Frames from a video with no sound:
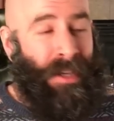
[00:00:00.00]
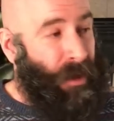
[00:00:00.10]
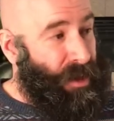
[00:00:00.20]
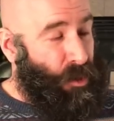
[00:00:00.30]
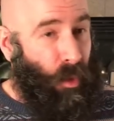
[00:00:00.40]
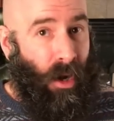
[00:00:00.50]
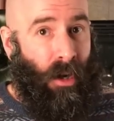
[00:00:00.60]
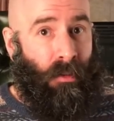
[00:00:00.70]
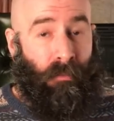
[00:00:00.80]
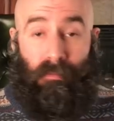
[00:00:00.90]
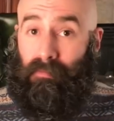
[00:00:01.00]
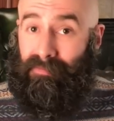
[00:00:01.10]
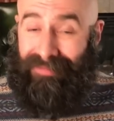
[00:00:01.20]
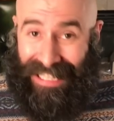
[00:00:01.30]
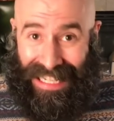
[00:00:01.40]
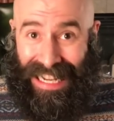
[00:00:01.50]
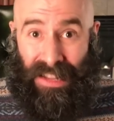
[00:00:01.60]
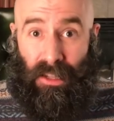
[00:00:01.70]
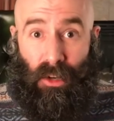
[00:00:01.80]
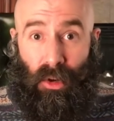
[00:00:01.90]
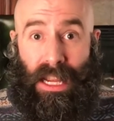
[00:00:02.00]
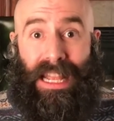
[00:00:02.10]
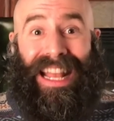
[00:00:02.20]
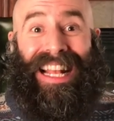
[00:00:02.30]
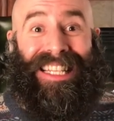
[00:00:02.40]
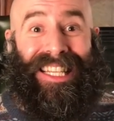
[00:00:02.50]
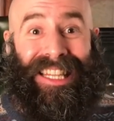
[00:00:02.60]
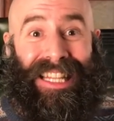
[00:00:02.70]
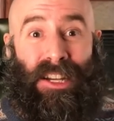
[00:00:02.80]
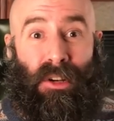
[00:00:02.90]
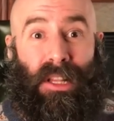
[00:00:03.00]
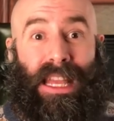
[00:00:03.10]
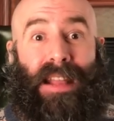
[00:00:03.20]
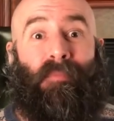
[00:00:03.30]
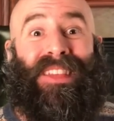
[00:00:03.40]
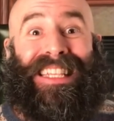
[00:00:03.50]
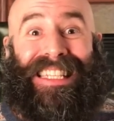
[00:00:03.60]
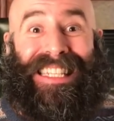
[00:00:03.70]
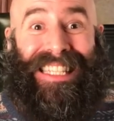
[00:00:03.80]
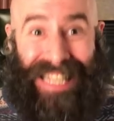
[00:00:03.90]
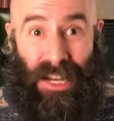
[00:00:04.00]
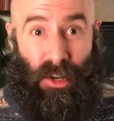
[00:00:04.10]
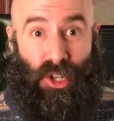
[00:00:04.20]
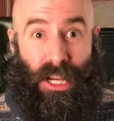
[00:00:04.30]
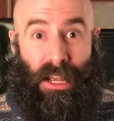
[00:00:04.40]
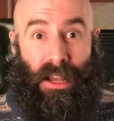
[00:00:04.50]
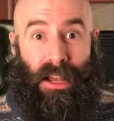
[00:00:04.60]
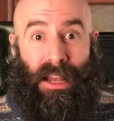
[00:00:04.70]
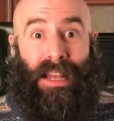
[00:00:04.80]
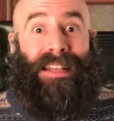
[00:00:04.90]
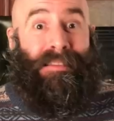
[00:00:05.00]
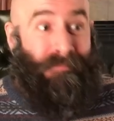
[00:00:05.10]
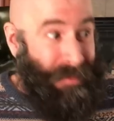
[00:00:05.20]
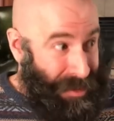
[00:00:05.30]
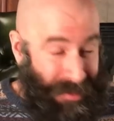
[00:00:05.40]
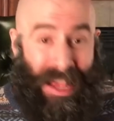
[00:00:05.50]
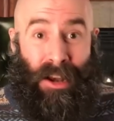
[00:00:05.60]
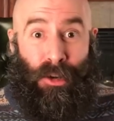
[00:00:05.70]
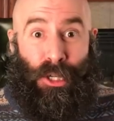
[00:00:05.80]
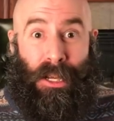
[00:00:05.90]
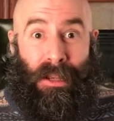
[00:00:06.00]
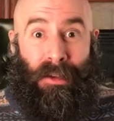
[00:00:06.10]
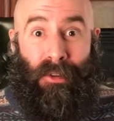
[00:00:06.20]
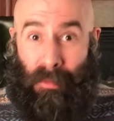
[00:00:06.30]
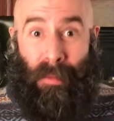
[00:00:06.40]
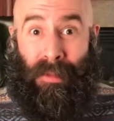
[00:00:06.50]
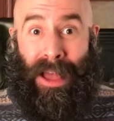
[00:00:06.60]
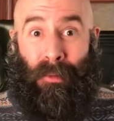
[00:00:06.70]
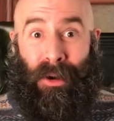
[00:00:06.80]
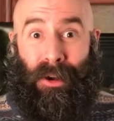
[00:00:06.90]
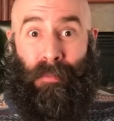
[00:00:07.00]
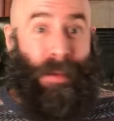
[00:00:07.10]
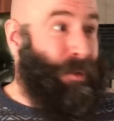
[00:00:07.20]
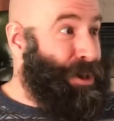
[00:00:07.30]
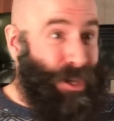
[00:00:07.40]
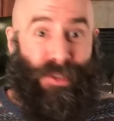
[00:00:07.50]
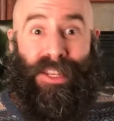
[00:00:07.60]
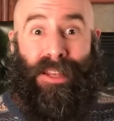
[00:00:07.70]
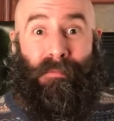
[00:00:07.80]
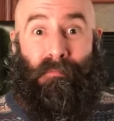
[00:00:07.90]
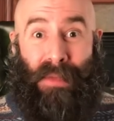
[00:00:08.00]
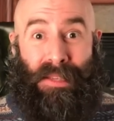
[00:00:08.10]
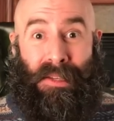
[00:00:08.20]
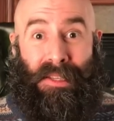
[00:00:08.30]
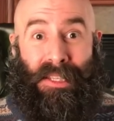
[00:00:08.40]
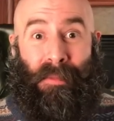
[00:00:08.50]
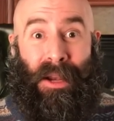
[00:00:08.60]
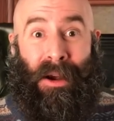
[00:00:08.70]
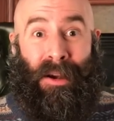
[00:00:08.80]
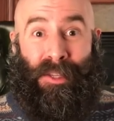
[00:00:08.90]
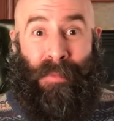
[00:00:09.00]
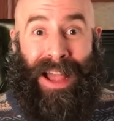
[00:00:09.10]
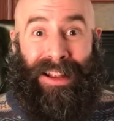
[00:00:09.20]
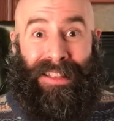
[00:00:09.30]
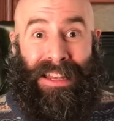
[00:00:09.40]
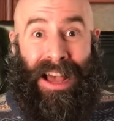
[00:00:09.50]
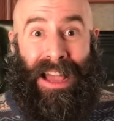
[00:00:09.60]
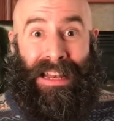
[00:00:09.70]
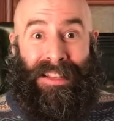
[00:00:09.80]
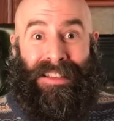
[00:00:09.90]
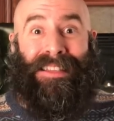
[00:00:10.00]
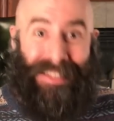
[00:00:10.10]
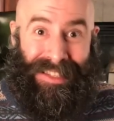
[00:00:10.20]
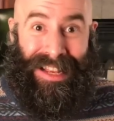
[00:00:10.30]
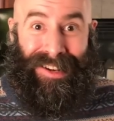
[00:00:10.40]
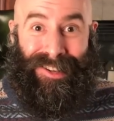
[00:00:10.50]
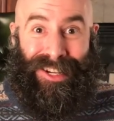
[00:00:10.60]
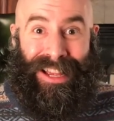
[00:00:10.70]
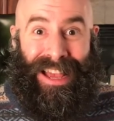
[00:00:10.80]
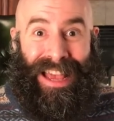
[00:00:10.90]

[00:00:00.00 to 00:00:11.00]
Now, this word in the Greek is literally synergy. Synergy. Remember that word? People used it in business seminars back in the 90s. Synergy.